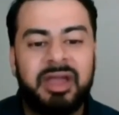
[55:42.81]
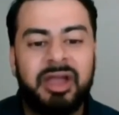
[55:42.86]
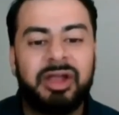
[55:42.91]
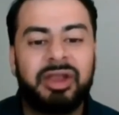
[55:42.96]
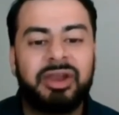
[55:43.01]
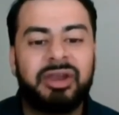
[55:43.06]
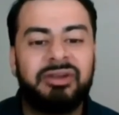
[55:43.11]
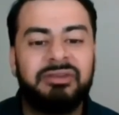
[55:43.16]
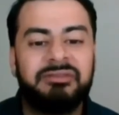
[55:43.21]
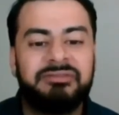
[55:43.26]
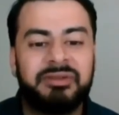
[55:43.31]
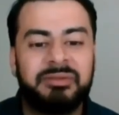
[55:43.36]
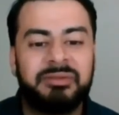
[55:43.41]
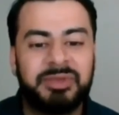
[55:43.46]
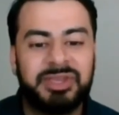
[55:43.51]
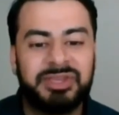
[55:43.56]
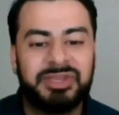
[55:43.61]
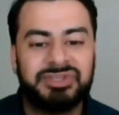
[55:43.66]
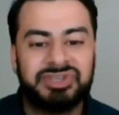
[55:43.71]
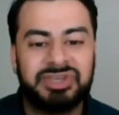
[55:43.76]
a girl from
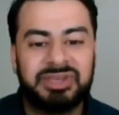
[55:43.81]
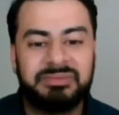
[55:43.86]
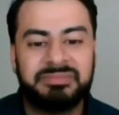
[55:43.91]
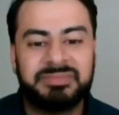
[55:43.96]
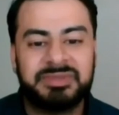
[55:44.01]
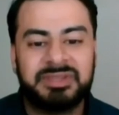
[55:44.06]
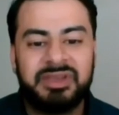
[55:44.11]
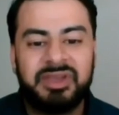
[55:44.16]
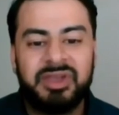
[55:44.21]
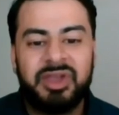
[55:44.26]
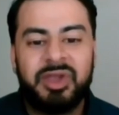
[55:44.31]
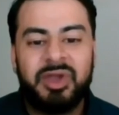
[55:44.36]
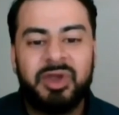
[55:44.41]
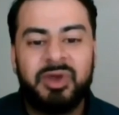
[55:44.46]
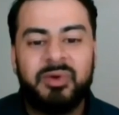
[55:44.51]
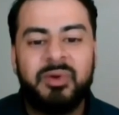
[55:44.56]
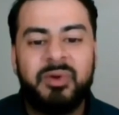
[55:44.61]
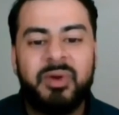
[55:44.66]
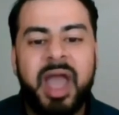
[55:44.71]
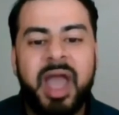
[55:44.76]
Egypt,
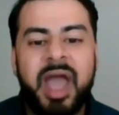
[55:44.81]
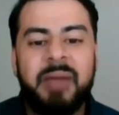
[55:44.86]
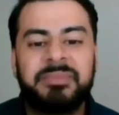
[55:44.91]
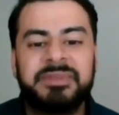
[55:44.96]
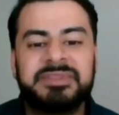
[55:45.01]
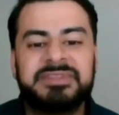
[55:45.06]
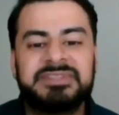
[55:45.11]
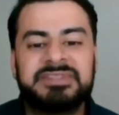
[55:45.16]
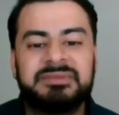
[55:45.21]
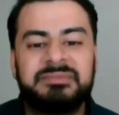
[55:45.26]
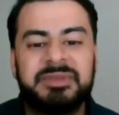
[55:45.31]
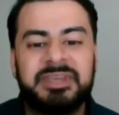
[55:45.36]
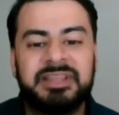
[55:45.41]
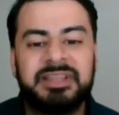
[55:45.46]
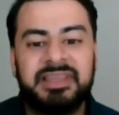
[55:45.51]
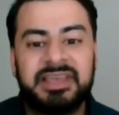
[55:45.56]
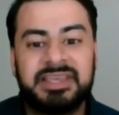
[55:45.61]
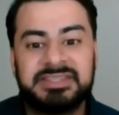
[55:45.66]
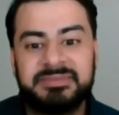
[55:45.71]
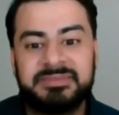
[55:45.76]
who happens to be a
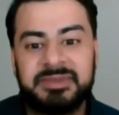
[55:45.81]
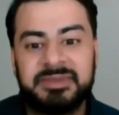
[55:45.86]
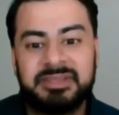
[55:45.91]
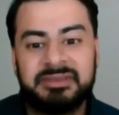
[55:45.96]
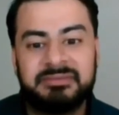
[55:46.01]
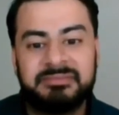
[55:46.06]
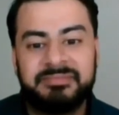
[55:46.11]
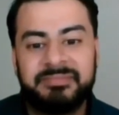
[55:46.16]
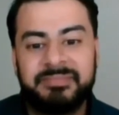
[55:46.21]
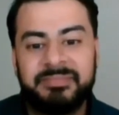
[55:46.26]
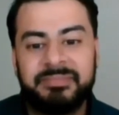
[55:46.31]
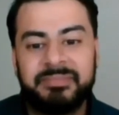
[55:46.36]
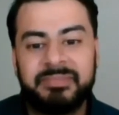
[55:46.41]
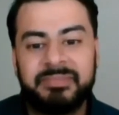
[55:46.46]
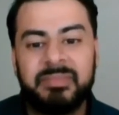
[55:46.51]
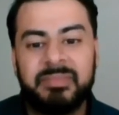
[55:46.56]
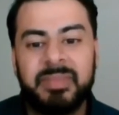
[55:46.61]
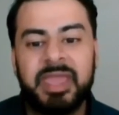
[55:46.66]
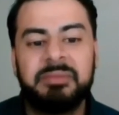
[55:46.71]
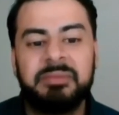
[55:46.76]
lesbian,
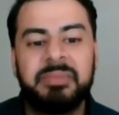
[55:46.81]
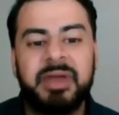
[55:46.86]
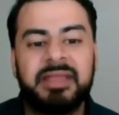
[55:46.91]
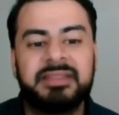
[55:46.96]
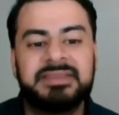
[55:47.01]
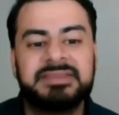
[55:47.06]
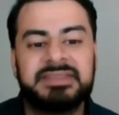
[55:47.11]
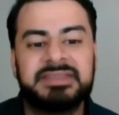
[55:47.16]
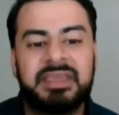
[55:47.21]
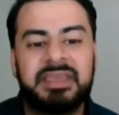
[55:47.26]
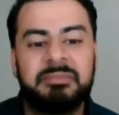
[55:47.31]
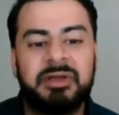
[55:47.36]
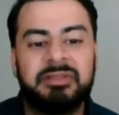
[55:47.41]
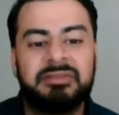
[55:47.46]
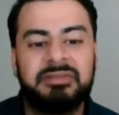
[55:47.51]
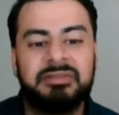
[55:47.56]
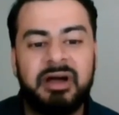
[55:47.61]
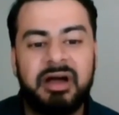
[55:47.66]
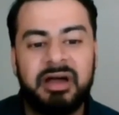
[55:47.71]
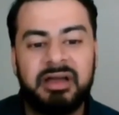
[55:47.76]
made by the same
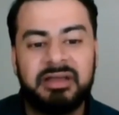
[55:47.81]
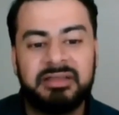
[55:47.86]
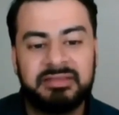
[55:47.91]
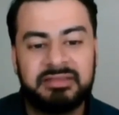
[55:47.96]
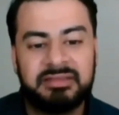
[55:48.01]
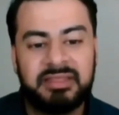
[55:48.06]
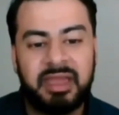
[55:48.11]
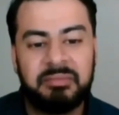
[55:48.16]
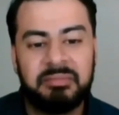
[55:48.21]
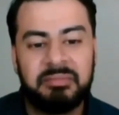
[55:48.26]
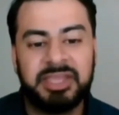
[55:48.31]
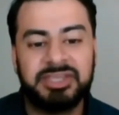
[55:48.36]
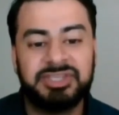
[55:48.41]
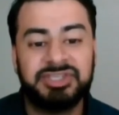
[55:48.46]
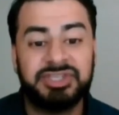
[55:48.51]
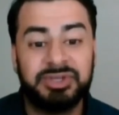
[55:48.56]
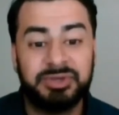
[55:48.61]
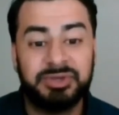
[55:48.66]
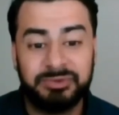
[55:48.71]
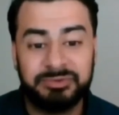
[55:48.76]
Allah that
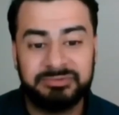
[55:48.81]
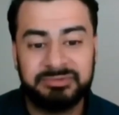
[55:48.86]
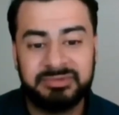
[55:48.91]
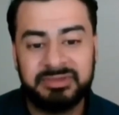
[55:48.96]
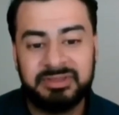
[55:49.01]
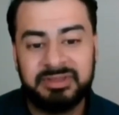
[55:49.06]
made you.